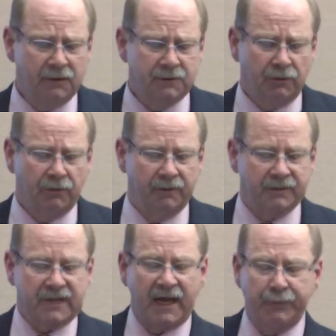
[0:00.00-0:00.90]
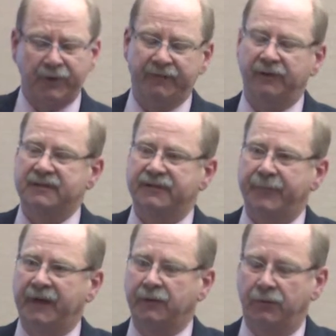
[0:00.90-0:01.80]
So there's a high prevalence of
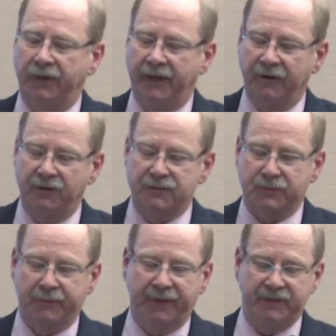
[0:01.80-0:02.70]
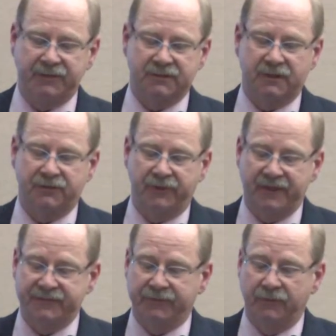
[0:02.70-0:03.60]
medical errors when patients are
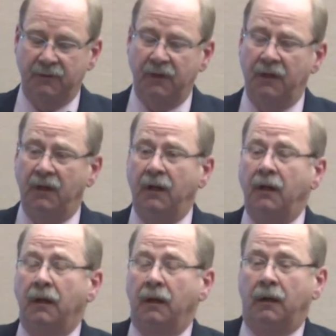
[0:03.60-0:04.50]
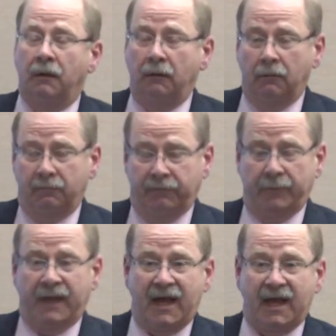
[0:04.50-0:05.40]
transferred
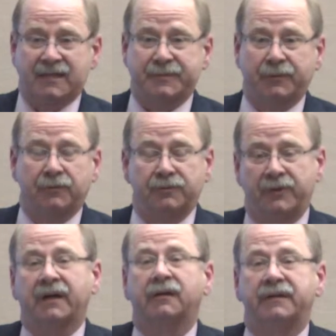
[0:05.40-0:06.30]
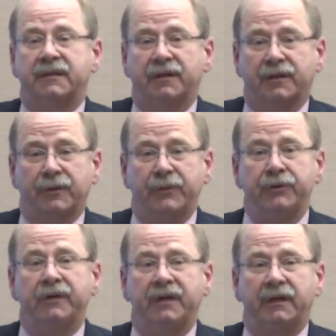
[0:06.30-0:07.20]
from the hospital directly to the
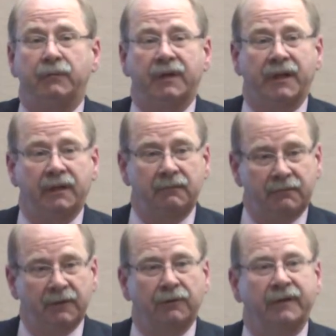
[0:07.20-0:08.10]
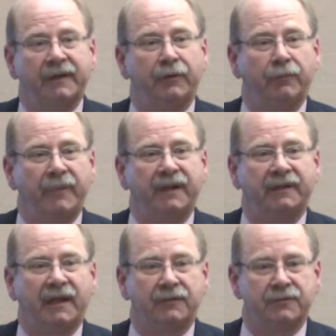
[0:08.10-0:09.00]
community when they don't make
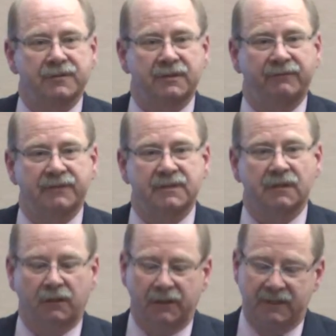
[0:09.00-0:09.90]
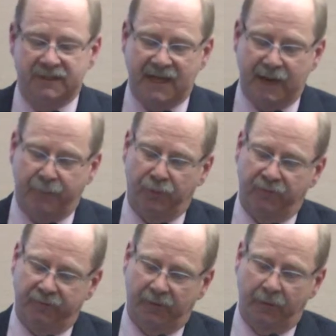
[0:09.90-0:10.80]
that nursing facility
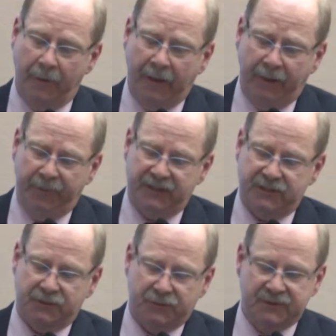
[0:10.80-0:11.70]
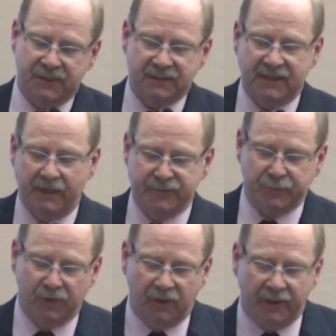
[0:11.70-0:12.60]
stopover. Patients were 6 times
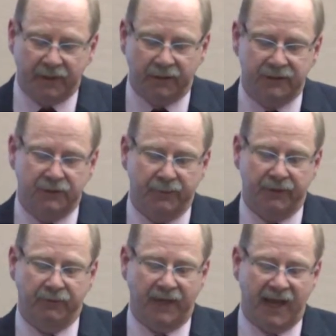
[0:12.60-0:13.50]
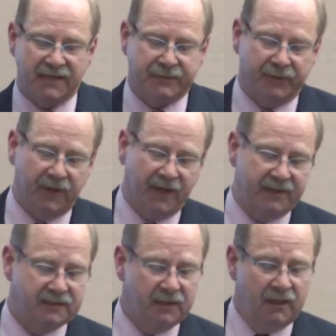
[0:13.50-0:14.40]
more likely to be
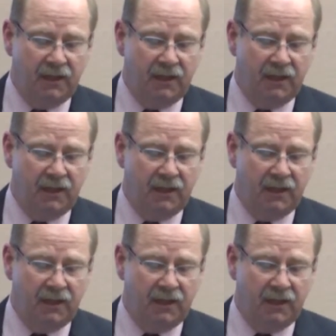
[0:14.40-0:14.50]
rehospitalized